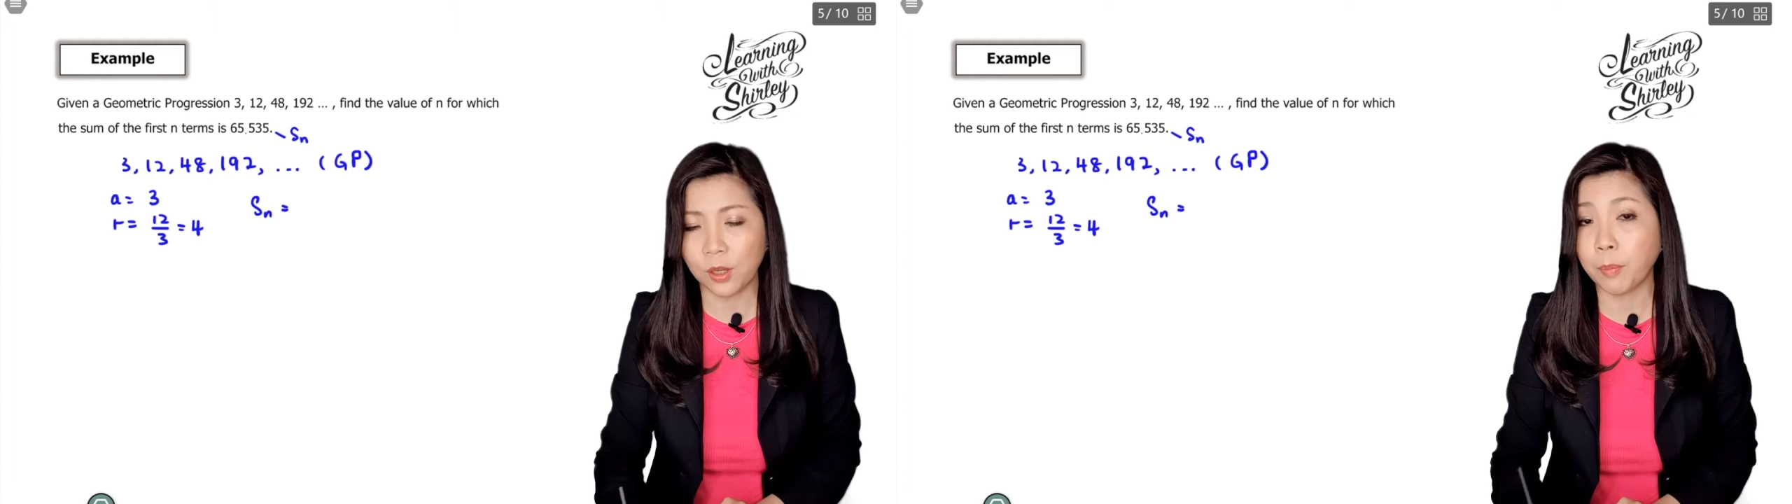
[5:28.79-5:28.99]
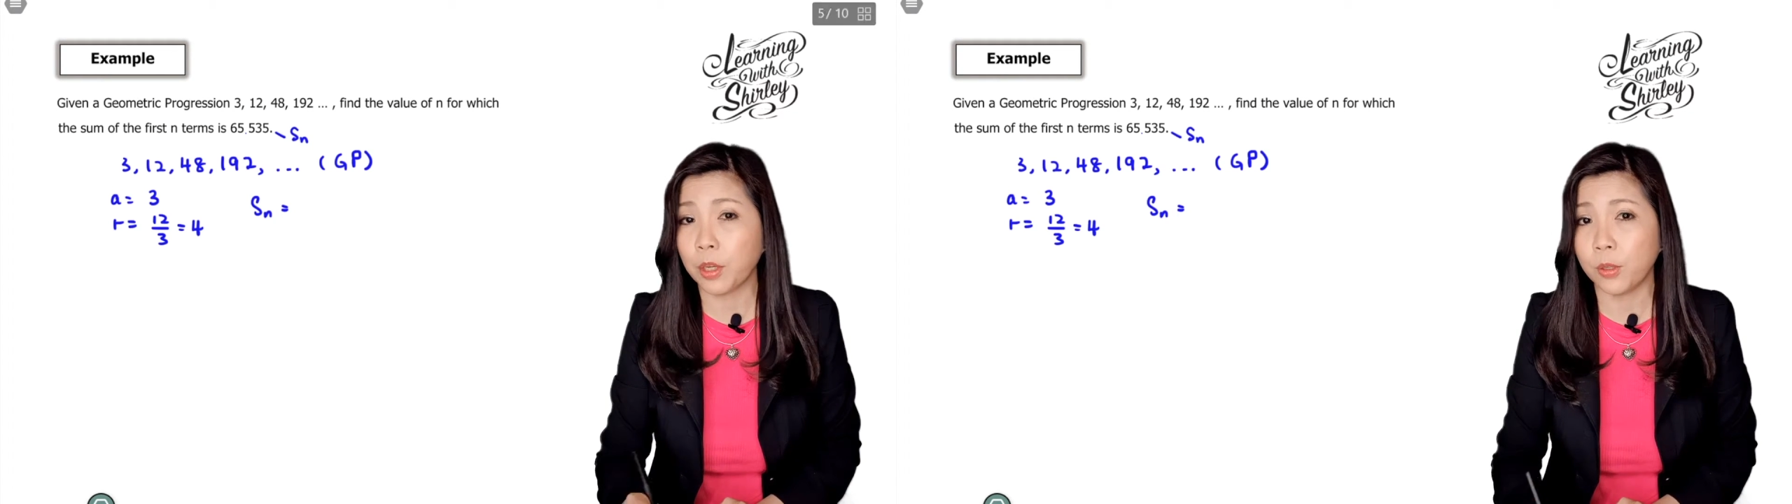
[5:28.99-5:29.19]

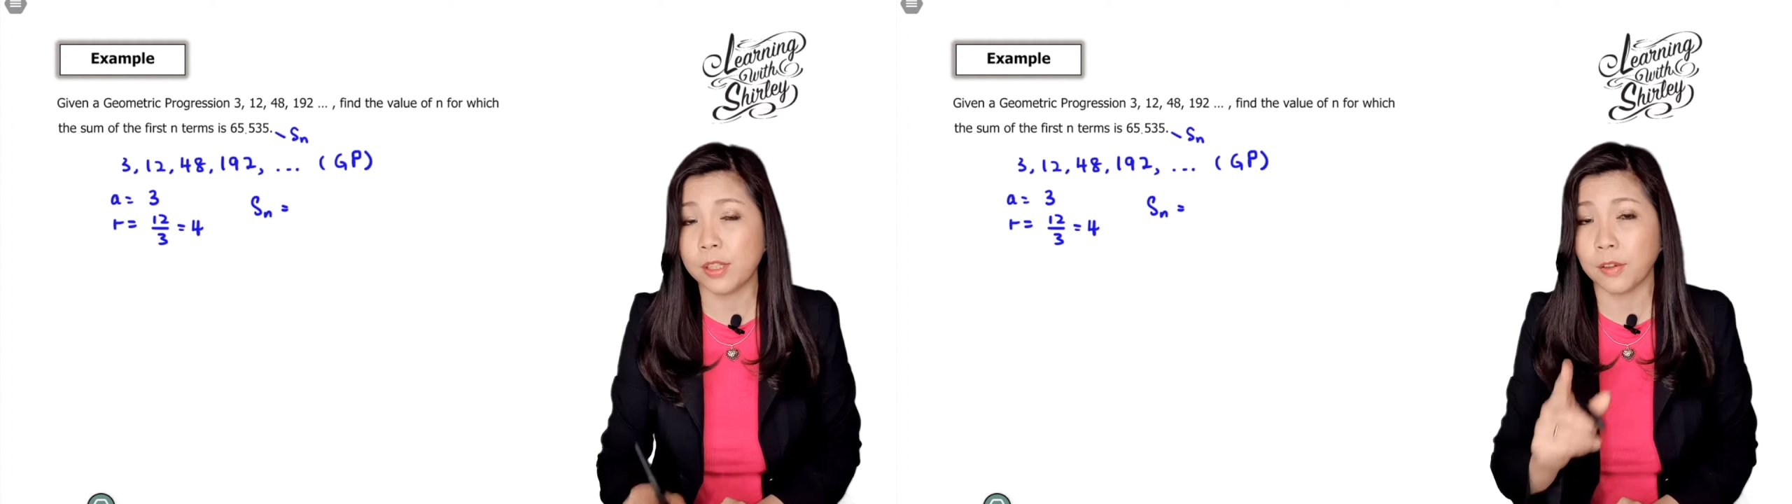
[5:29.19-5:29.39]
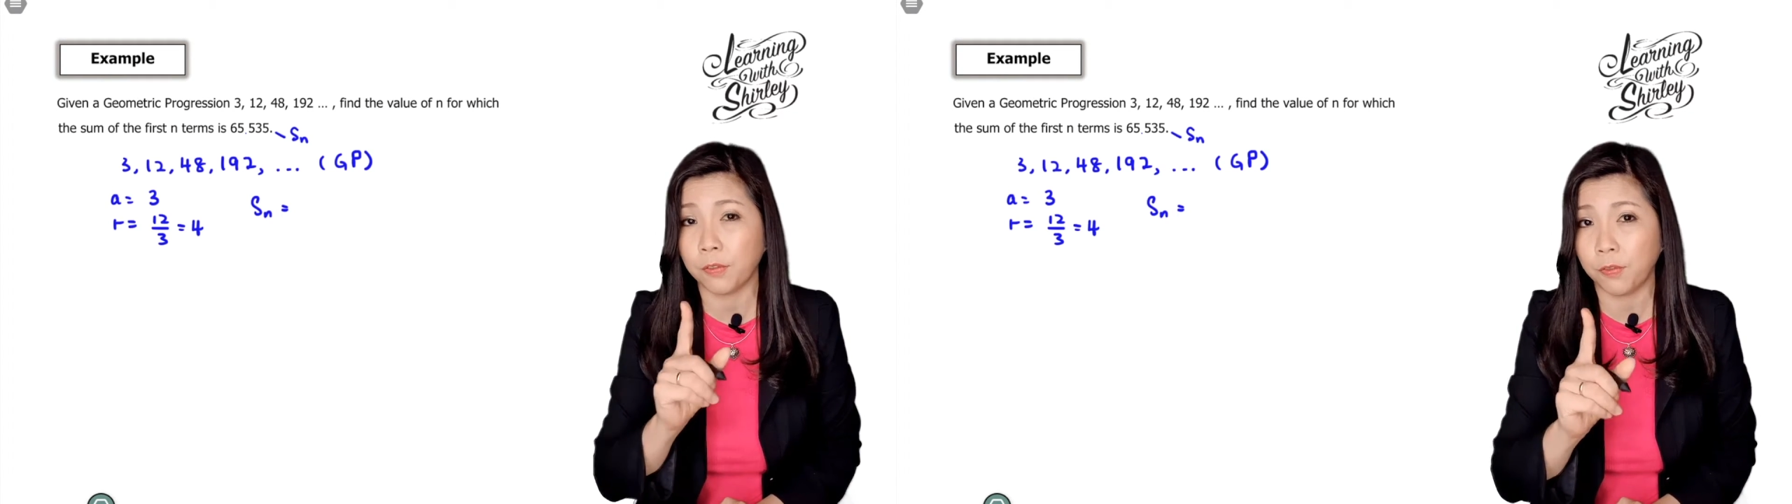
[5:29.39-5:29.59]
So I'm going to
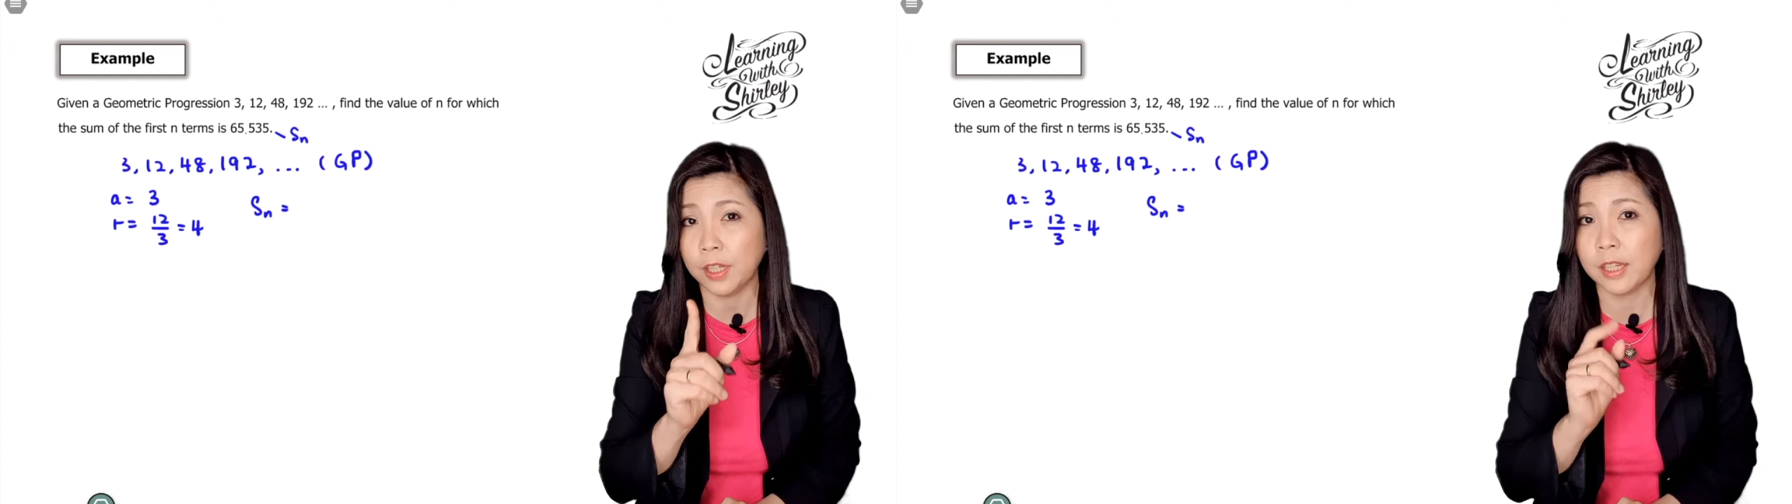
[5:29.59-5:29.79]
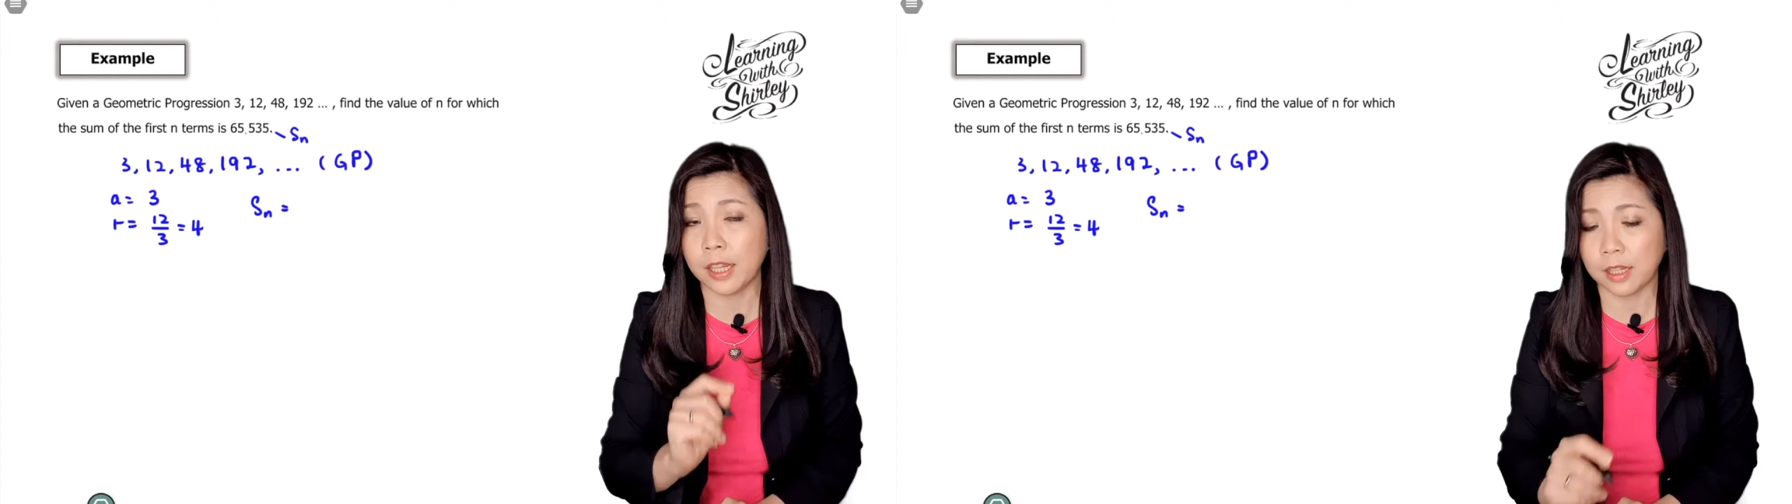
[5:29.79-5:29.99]
use the
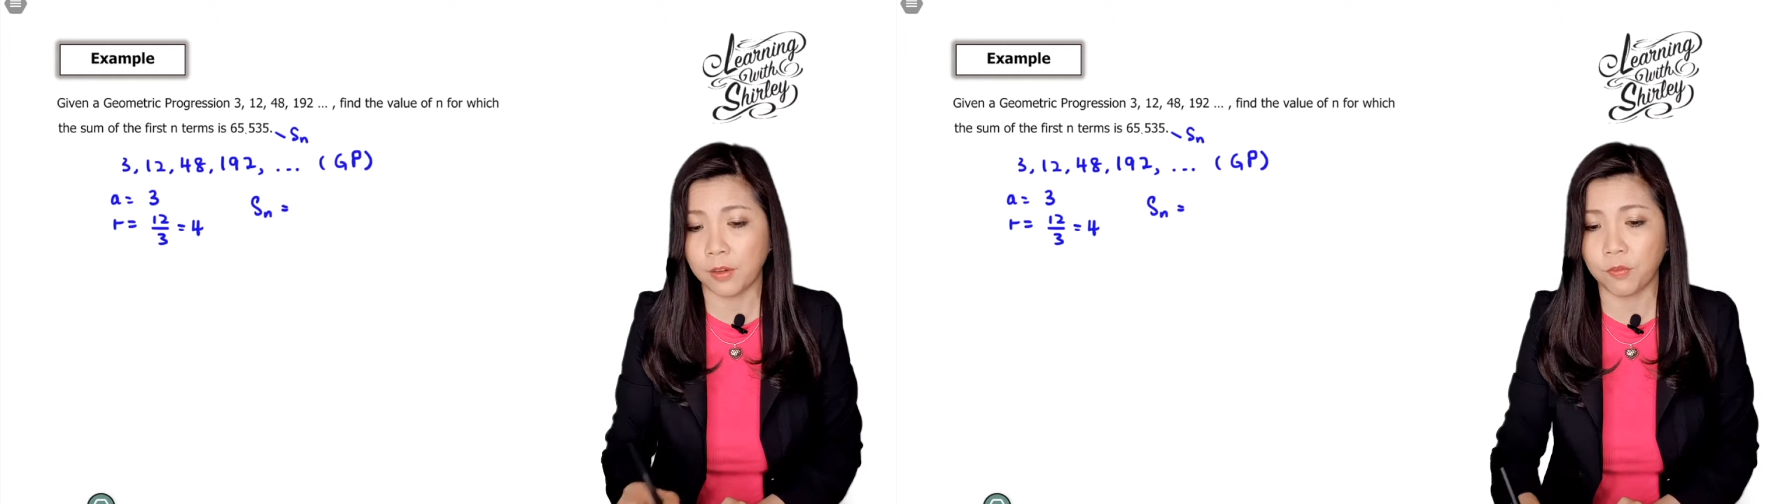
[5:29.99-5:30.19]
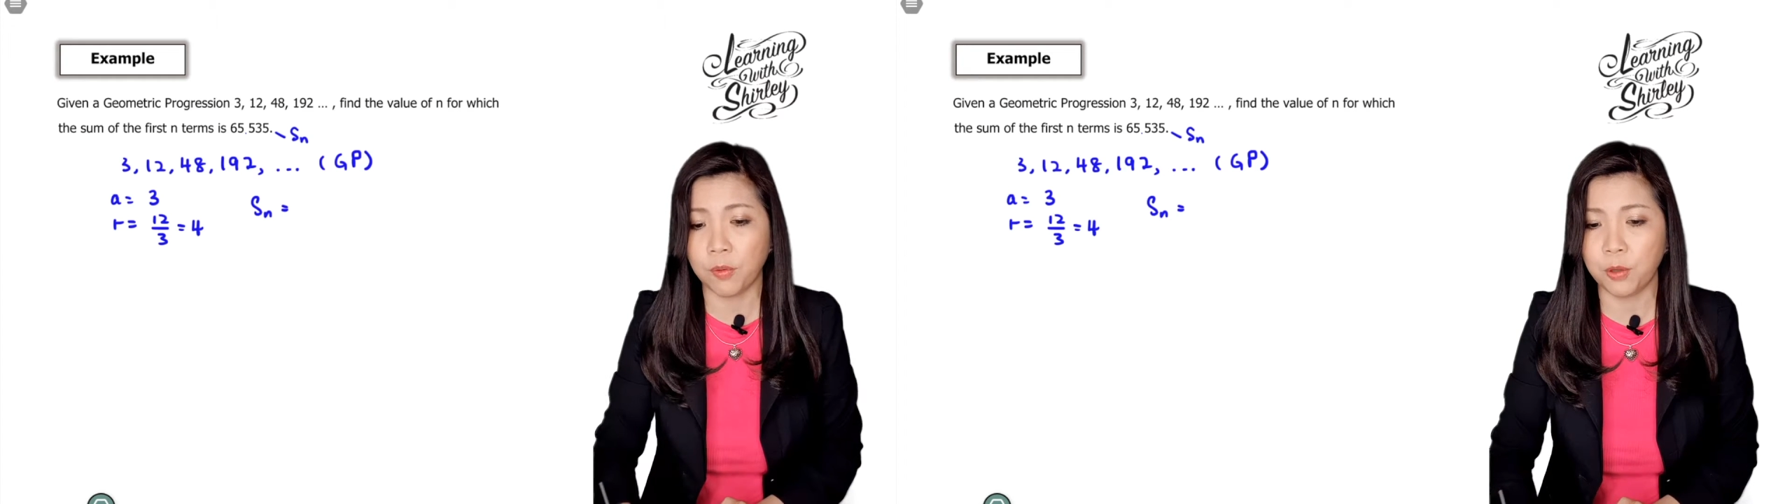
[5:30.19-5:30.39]
first
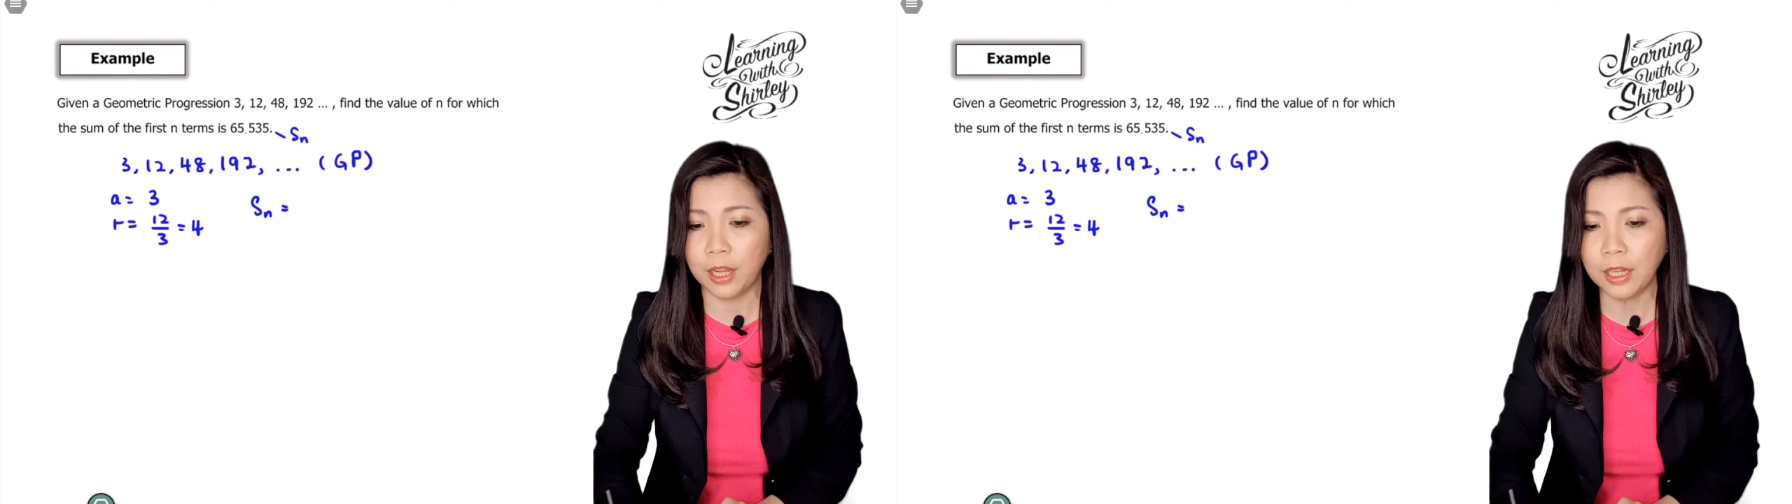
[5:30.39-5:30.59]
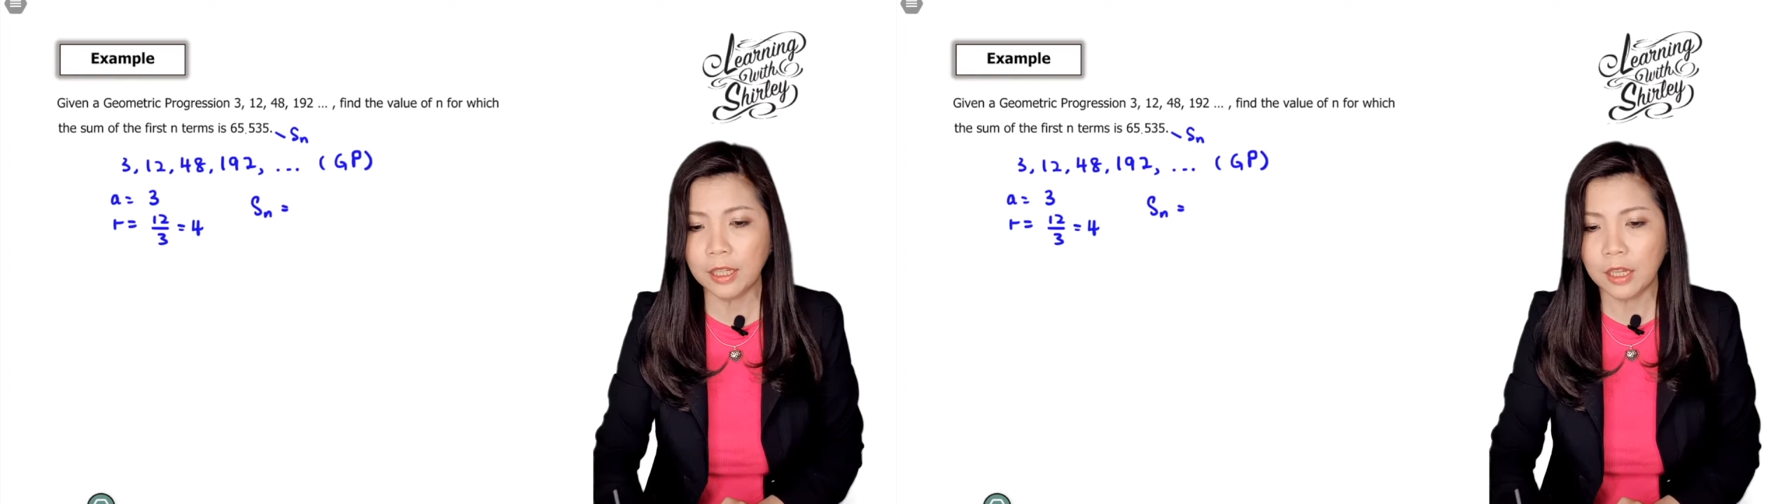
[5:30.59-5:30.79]
SN
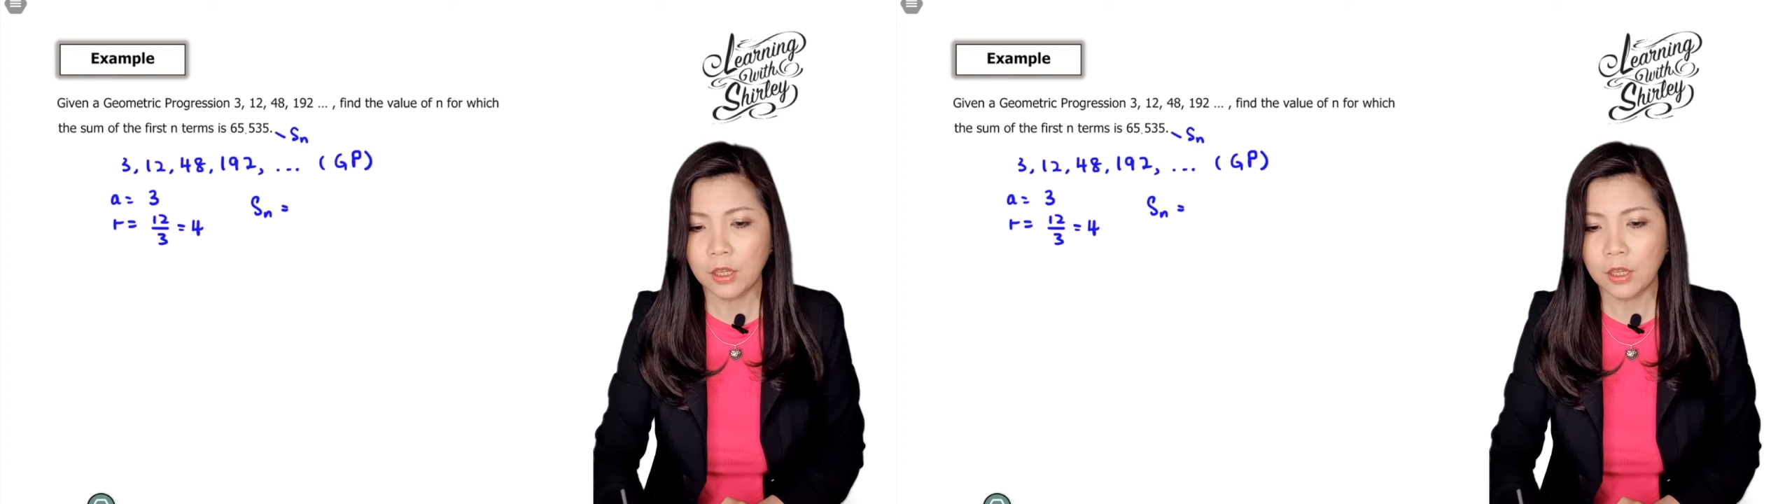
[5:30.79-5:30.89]
formula,